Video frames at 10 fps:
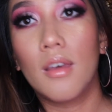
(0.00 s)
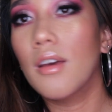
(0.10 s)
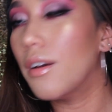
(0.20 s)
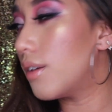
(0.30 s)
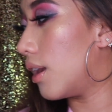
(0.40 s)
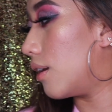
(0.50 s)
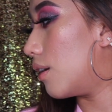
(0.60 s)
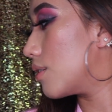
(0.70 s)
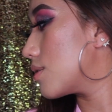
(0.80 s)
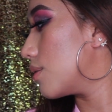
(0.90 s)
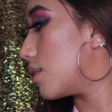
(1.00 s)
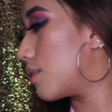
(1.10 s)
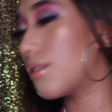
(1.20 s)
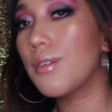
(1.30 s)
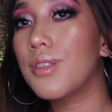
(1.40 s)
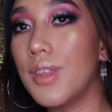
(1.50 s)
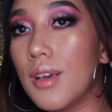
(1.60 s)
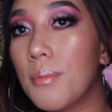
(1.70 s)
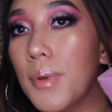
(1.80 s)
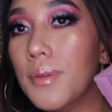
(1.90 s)
Okay, also another
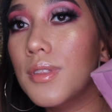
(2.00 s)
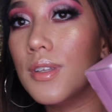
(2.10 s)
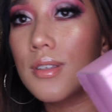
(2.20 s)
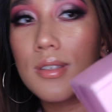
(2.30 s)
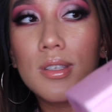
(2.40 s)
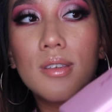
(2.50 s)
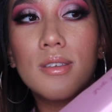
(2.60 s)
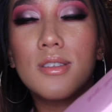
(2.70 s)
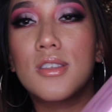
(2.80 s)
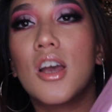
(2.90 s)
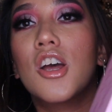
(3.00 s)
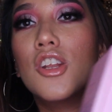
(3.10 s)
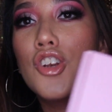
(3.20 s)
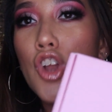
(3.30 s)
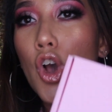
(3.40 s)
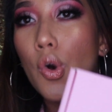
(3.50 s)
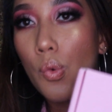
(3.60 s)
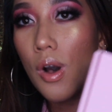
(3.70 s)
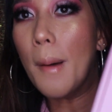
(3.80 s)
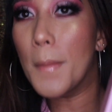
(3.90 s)
thing about this is
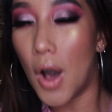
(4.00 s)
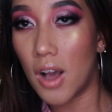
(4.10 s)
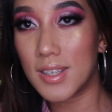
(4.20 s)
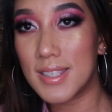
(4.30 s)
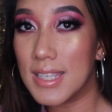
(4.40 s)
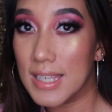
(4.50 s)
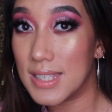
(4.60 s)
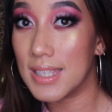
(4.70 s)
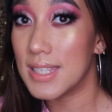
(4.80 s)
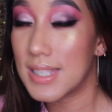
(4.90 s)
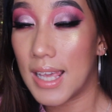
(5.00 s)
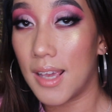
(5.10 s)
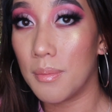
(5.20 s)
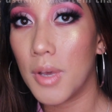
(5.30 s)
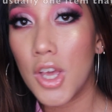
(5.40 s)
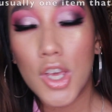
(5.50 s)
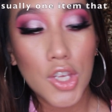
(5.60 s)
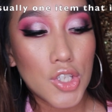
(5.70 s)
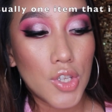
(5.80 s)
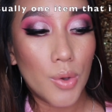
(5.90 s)
no box is the same.
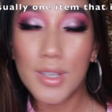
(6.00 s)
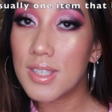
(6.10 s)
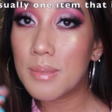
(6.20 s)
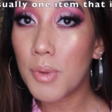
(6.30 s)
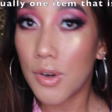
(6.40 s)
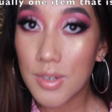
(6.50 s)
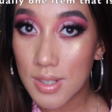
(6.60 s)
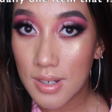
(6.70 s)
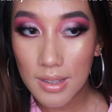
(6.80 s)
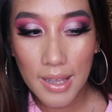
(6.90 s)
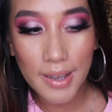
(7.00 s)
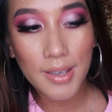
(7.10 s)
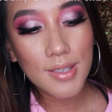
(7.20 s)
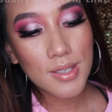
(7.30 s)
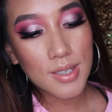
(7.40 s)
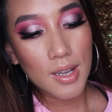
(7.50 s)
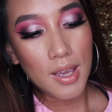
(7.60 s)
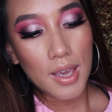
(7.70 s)
So it's personalized.